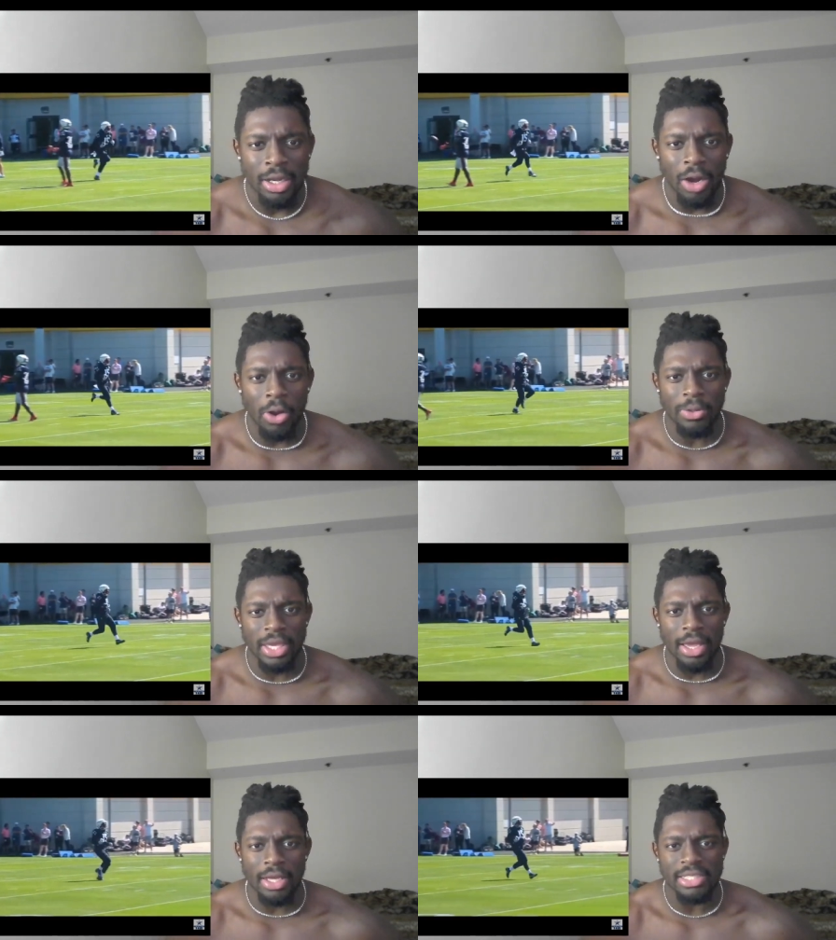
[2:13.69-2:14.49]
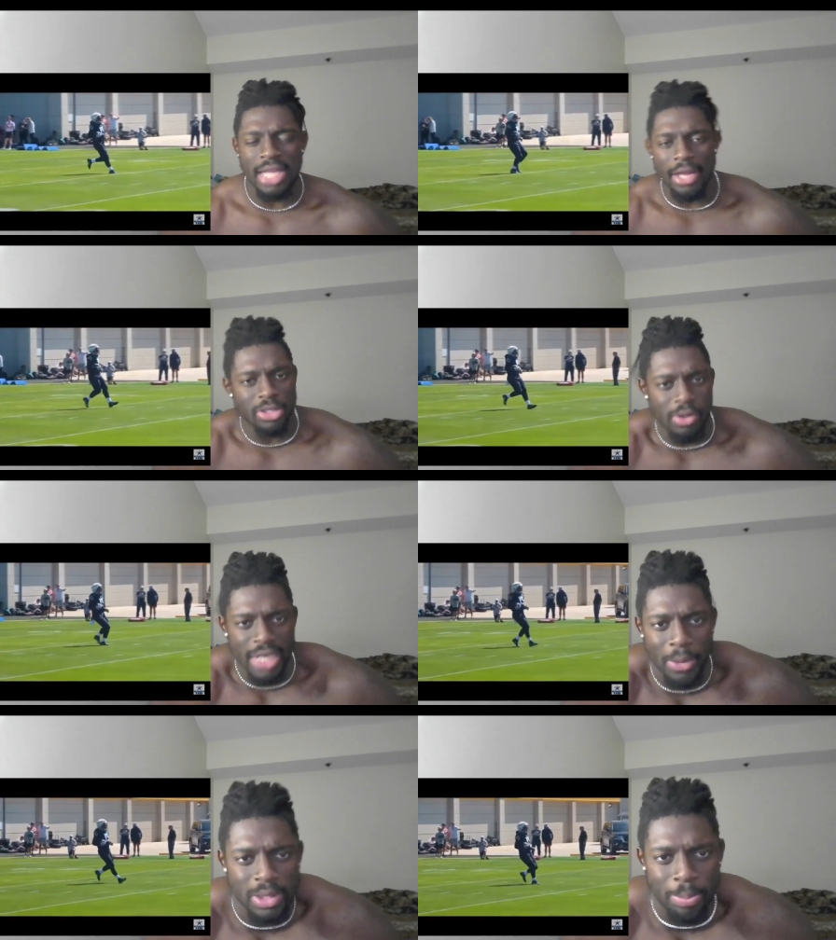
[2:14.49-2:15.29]
Oh yeah, he's not doing
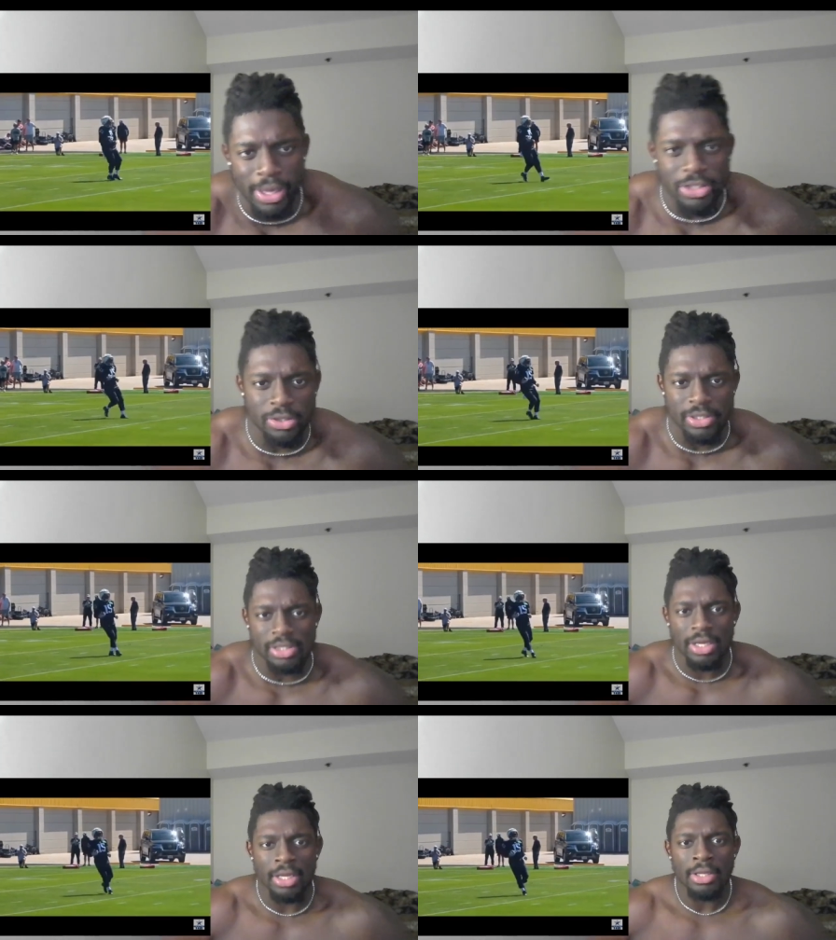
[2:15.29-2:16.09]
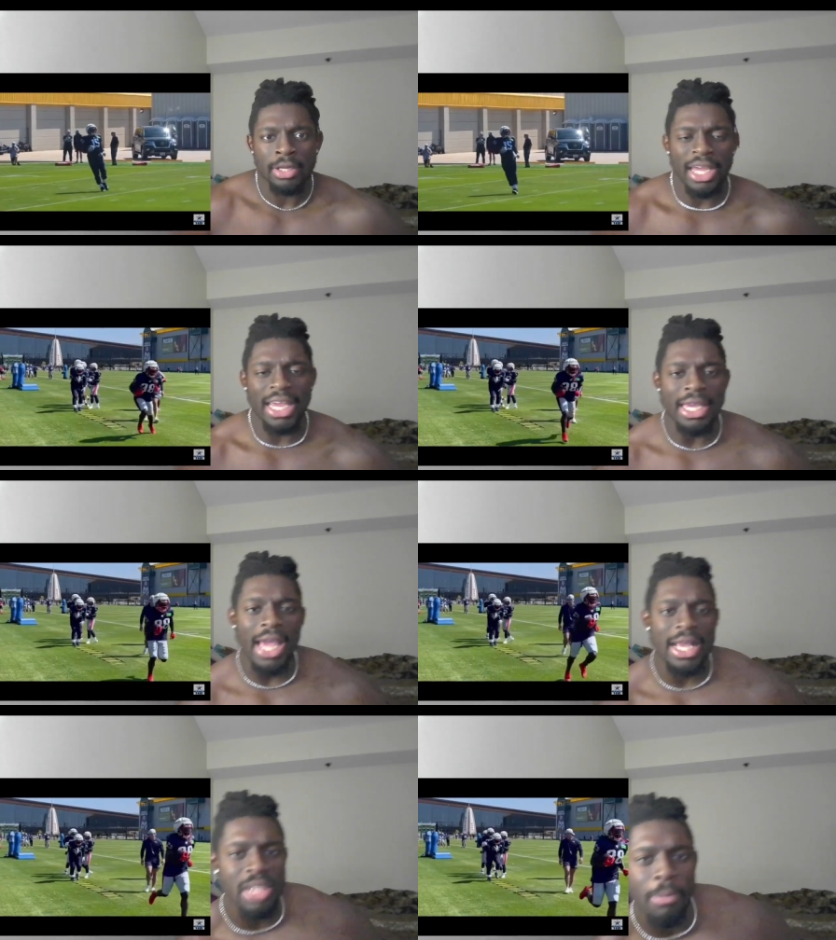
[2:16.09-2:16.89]
that with the Patriots. And he
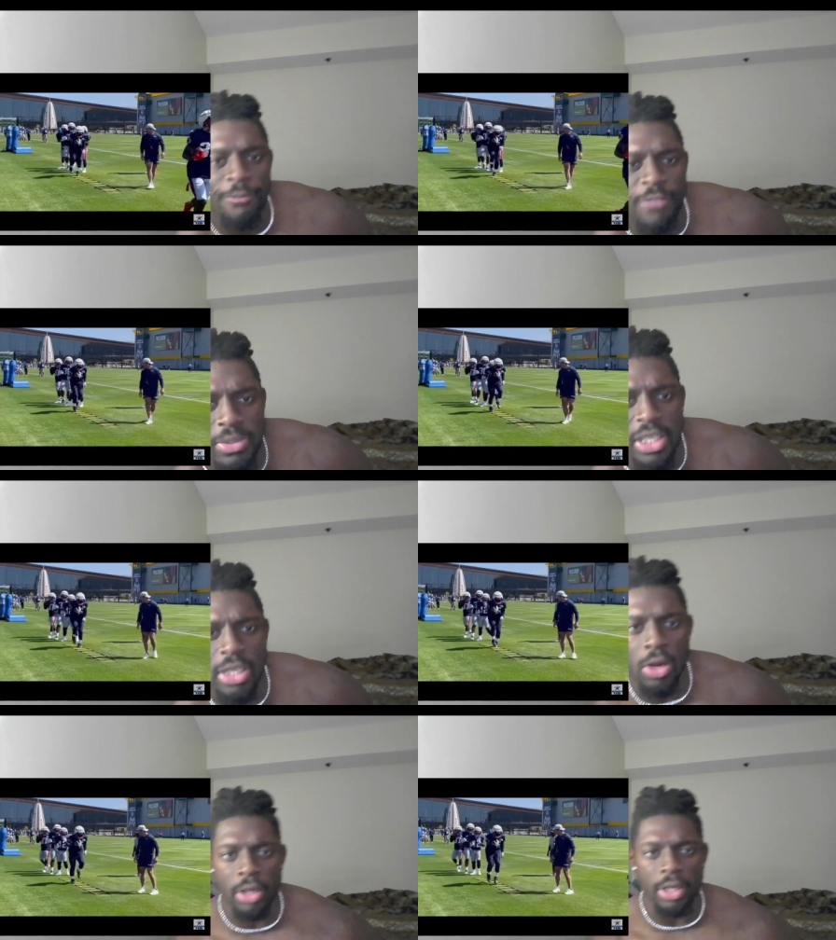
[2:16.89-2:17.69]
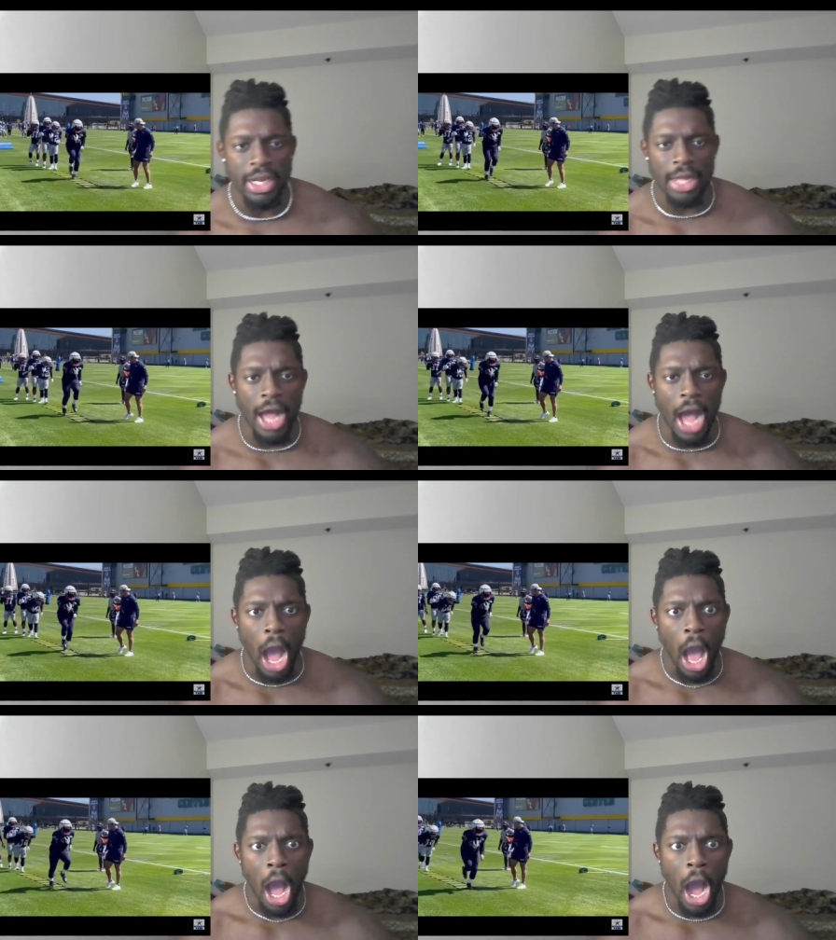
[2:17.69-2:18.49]
has number fifteen on. Look at that. Ah,
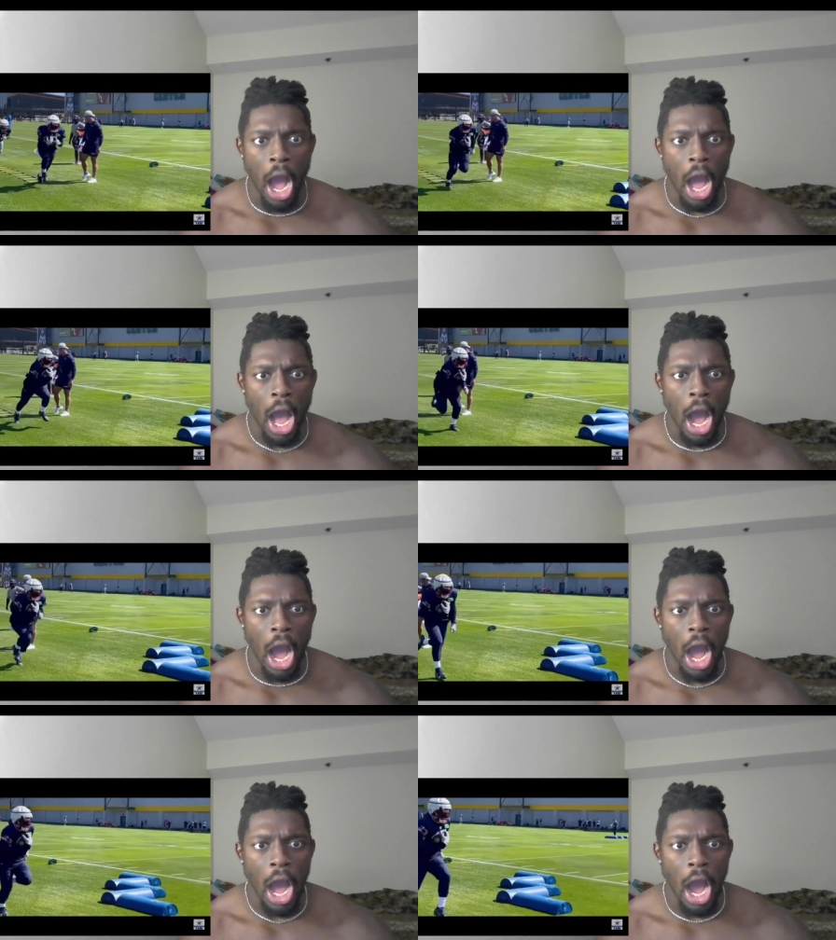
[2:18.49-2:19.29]
ah, ah.